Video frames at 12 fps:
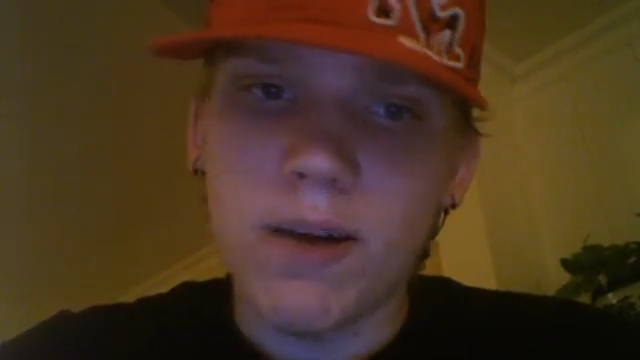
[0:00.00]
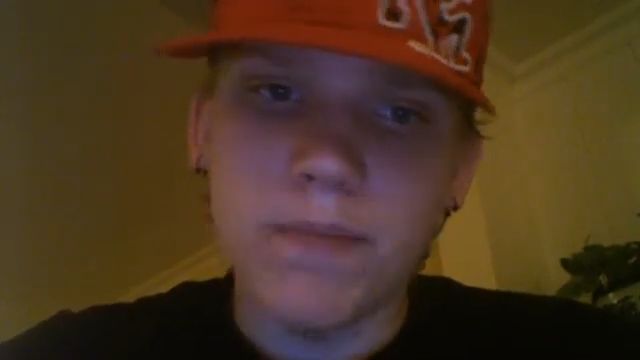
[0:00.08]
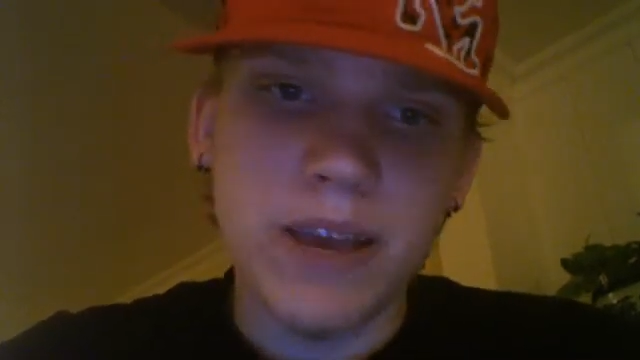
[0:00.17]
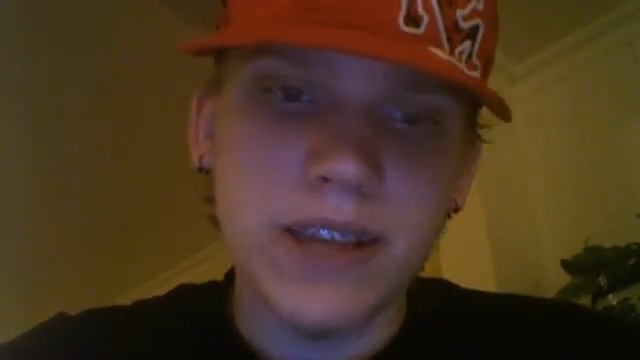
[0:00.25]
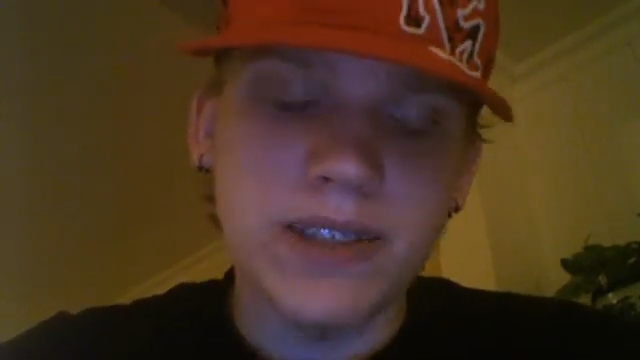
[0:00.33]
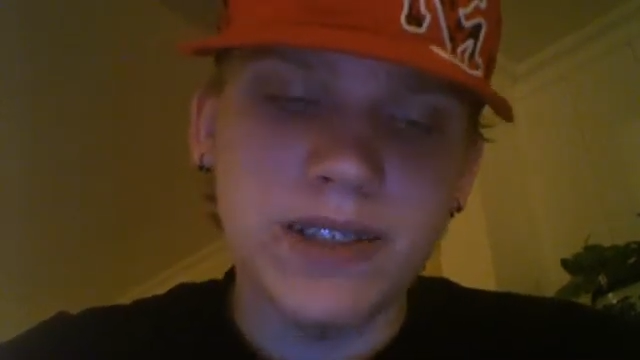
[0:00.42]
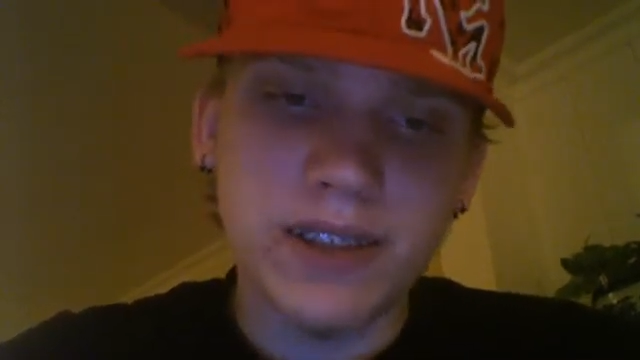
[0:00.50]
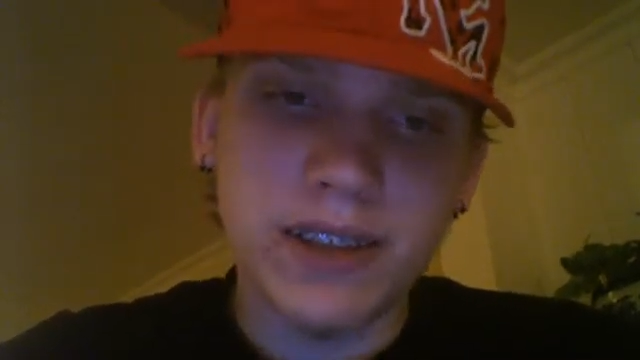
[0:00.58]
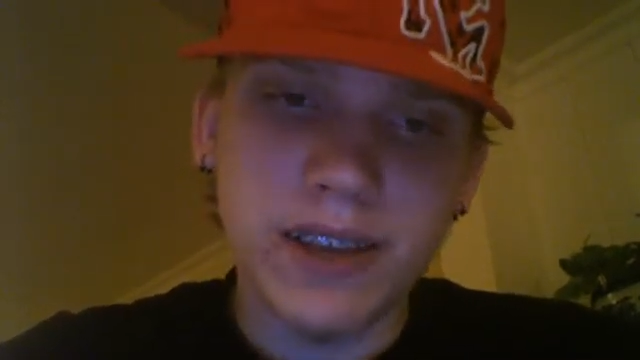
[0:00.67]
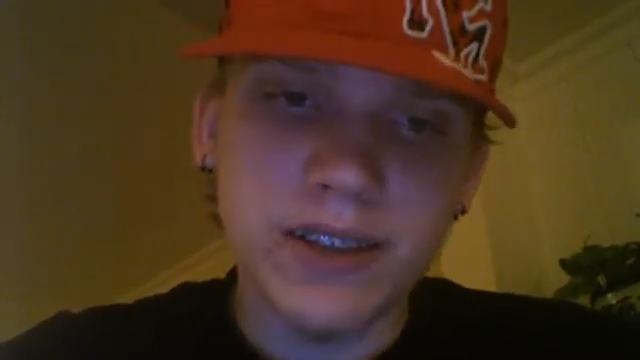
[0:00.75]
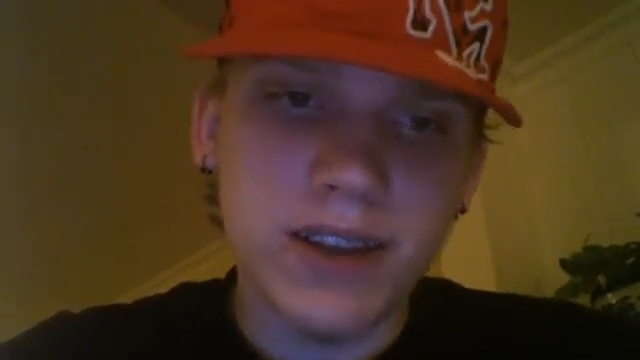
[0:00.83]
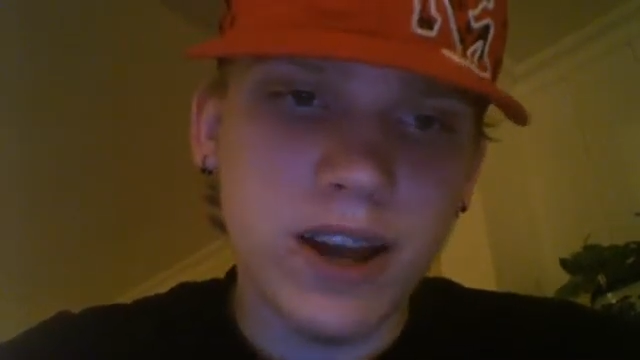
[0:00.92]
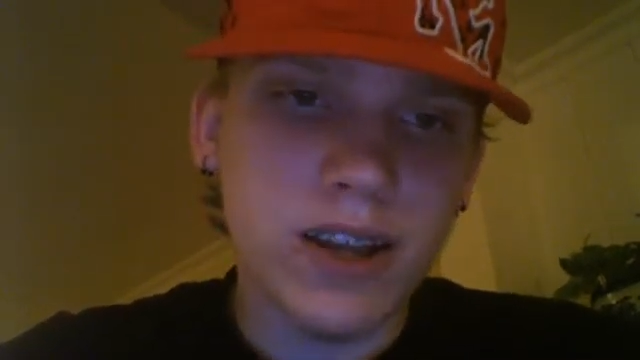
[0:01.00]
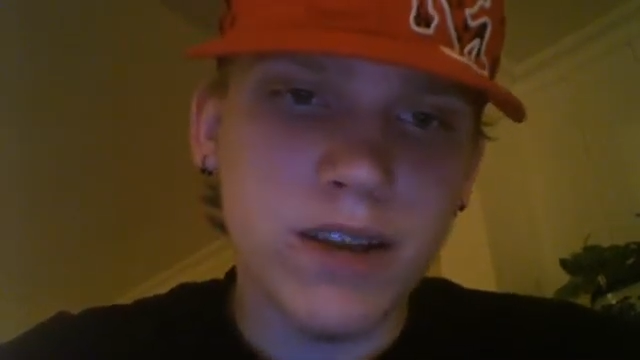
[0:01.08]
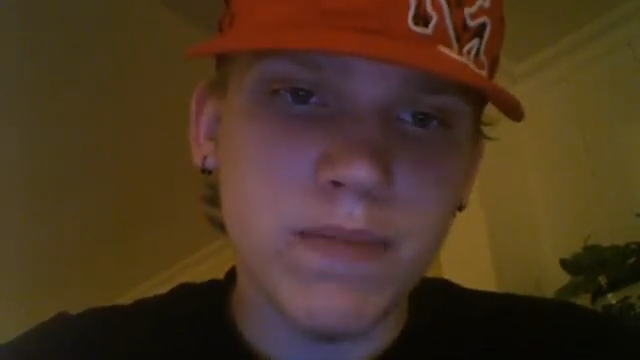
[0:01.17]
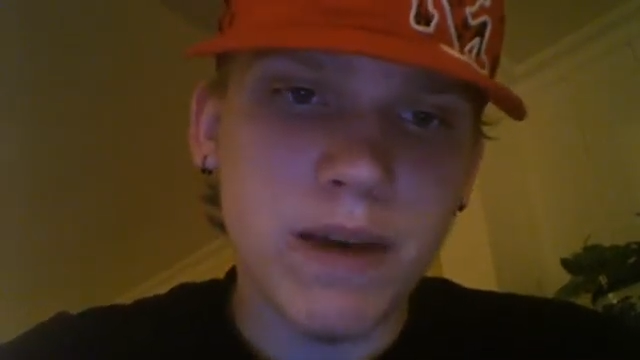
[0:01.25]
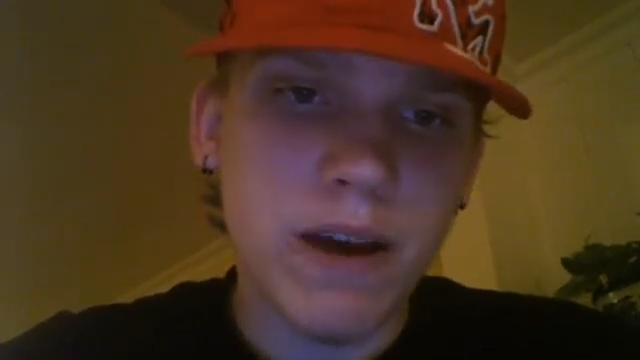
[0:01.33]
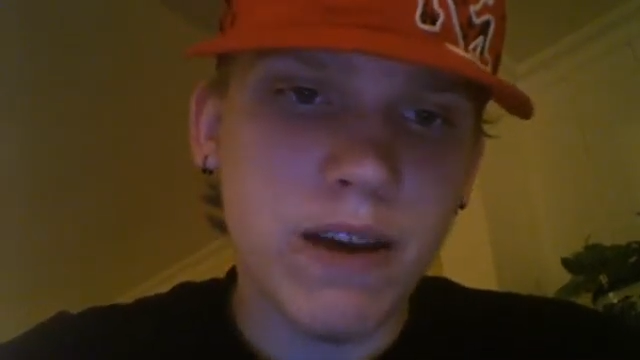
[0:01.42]
Basically talking
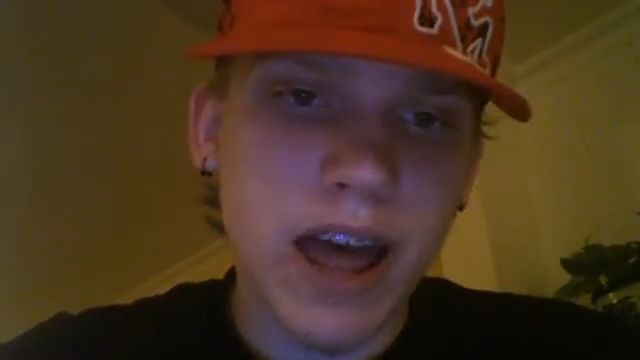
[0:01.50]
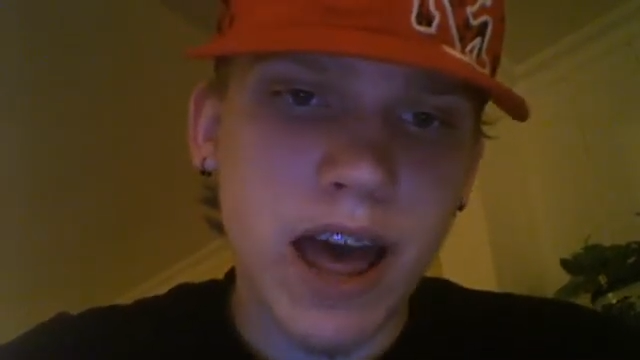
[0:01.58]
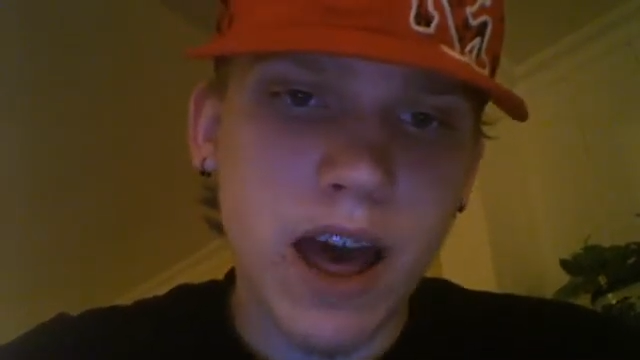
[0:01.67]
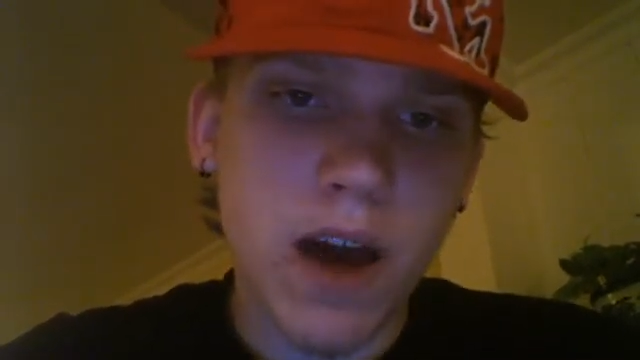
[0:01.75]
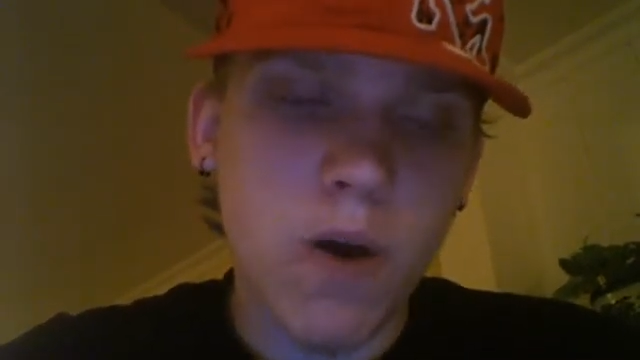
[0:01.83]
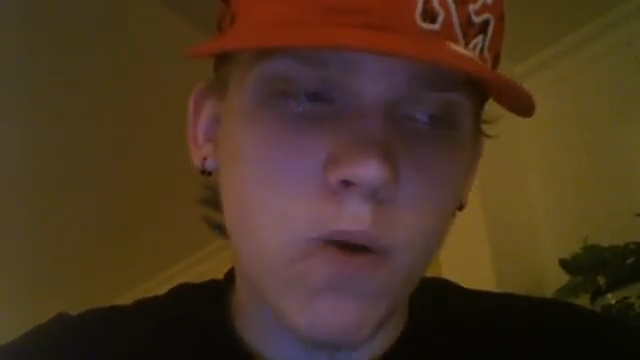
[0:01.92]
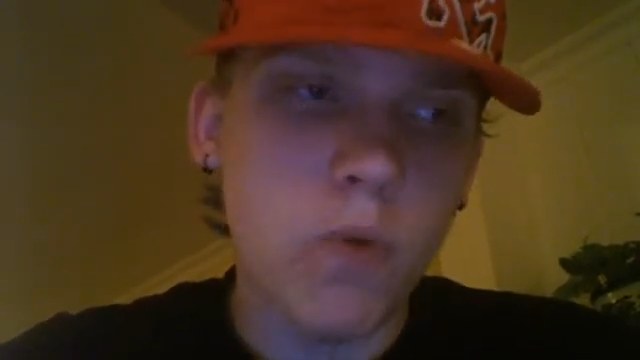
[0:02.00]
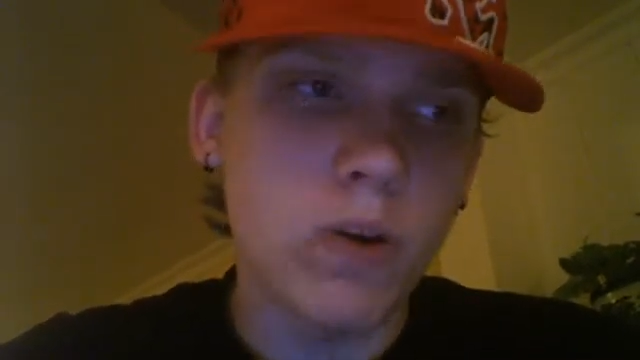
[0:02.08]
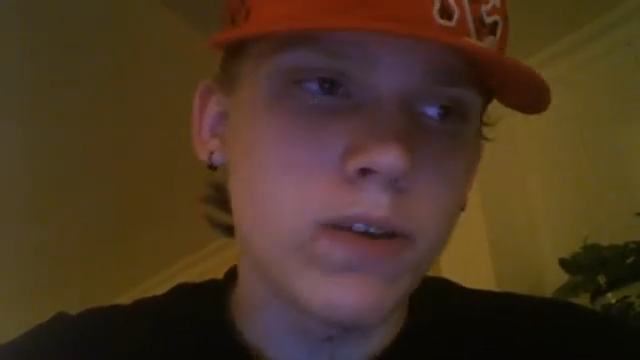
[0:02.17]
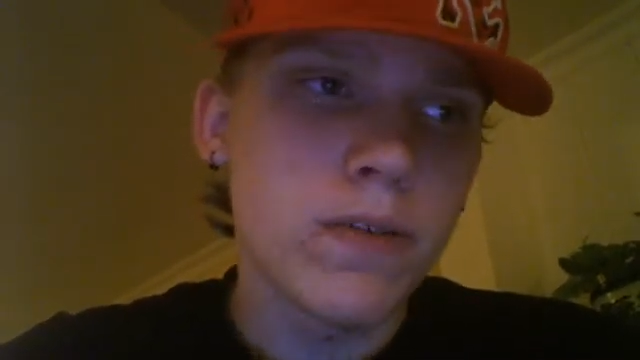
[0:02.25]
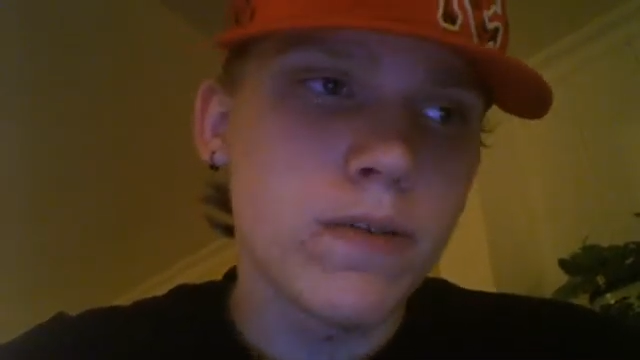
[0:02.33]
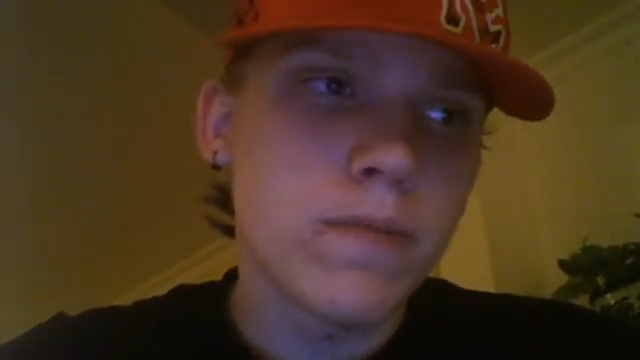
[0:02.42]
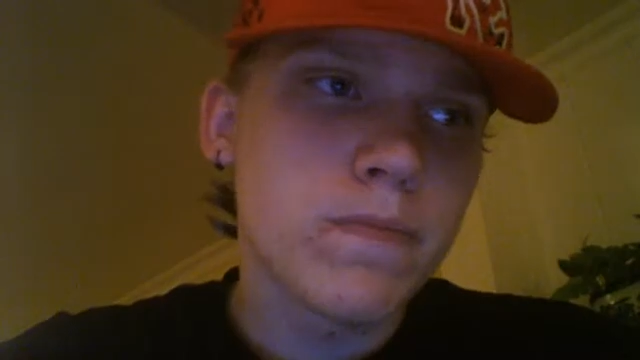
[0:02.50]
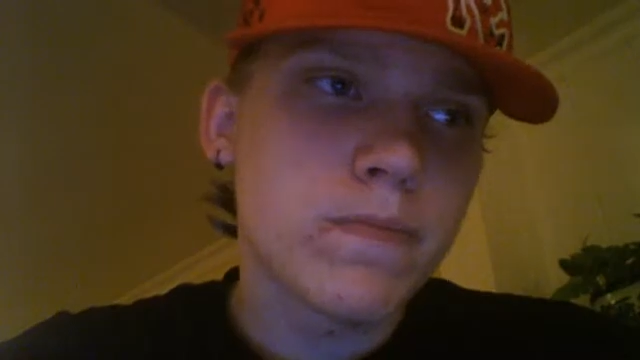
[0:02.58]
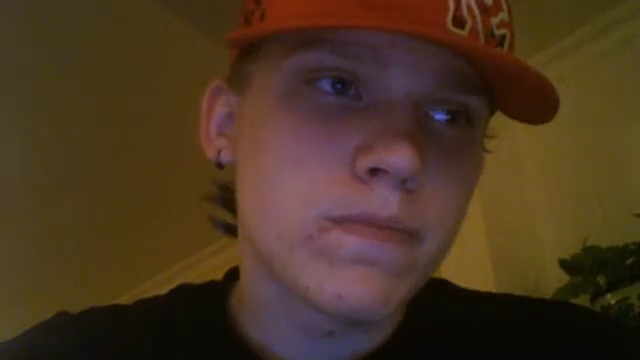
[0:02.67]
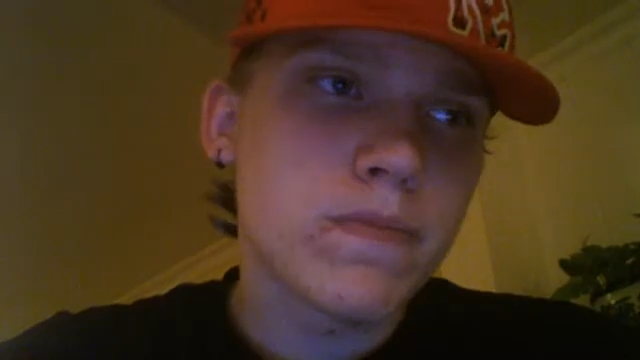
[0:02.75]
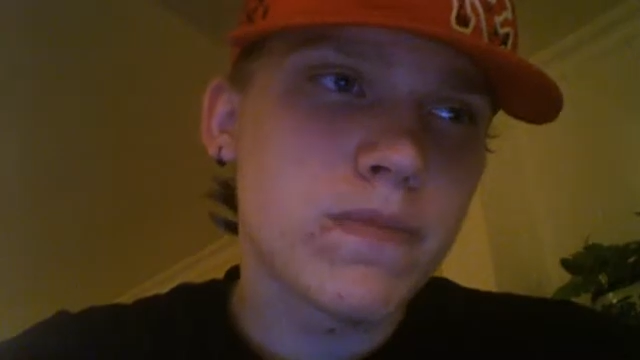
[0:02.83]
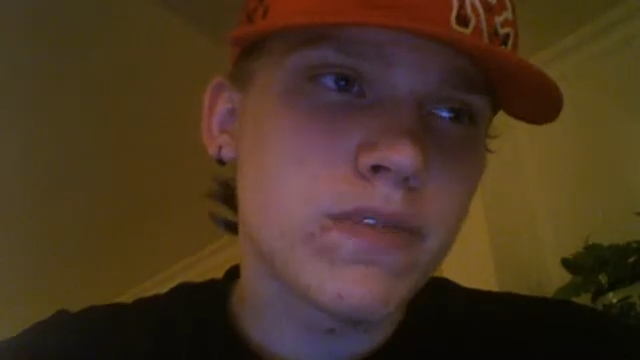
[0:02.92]
about how,
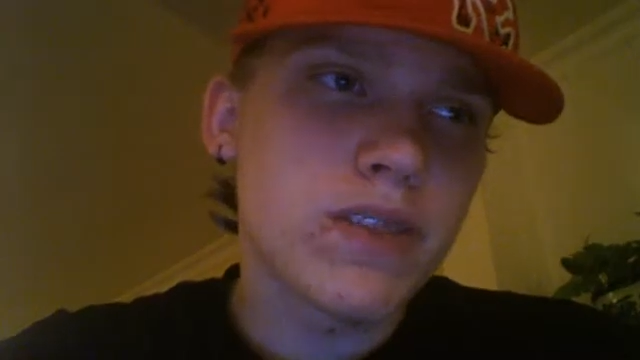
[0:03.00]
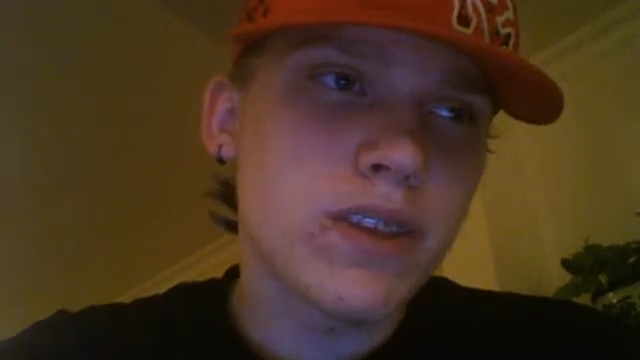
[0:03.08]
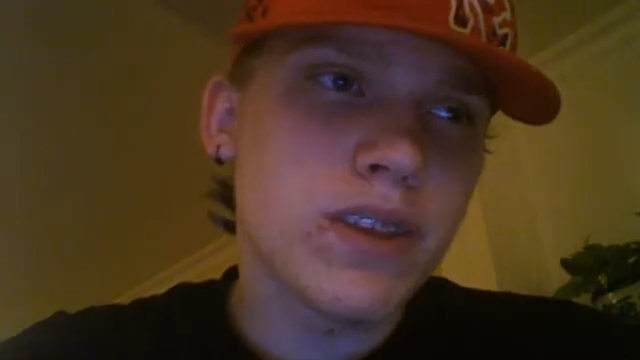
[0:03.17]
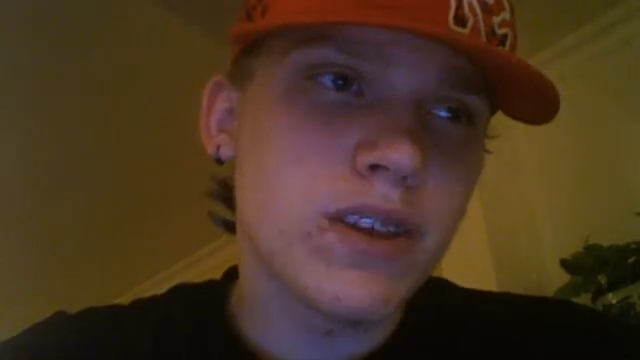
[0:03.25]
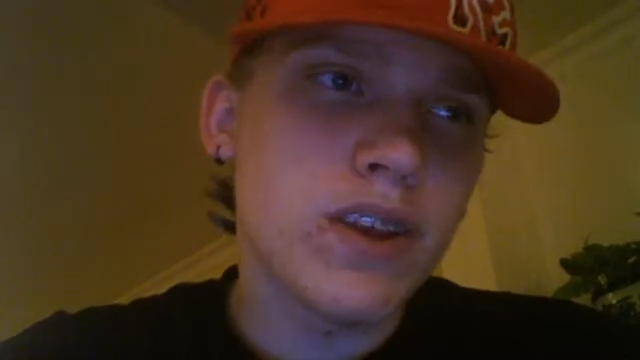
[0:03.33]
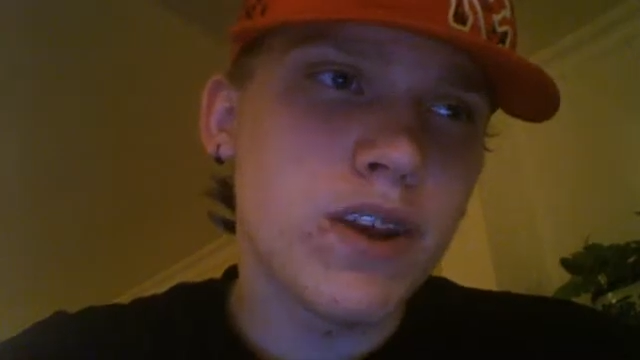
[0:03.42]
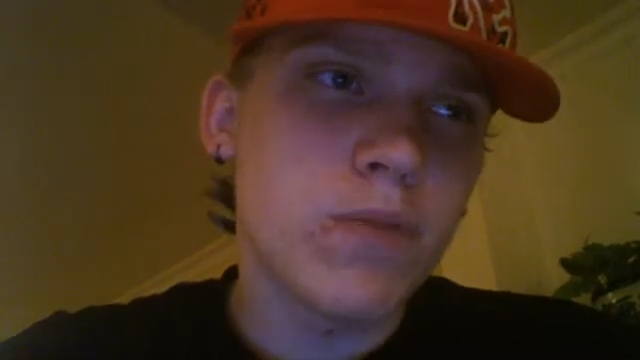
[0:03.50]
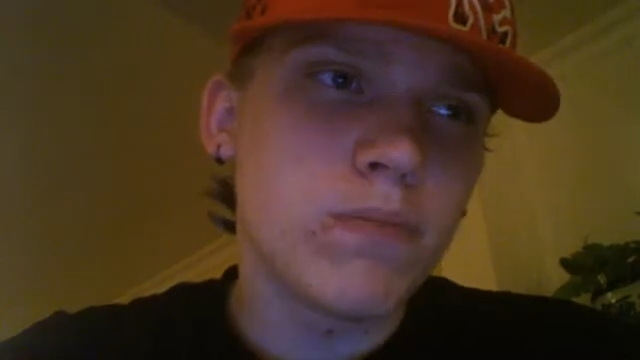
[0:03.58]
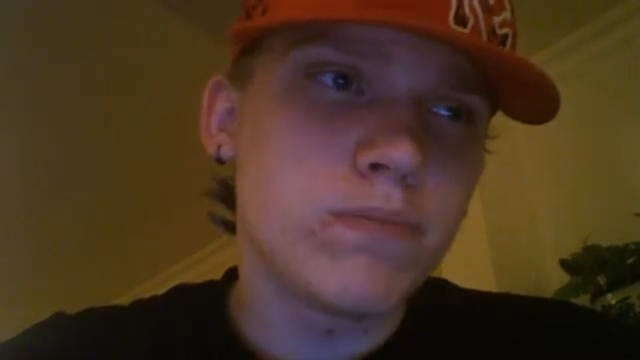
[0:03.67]
you know,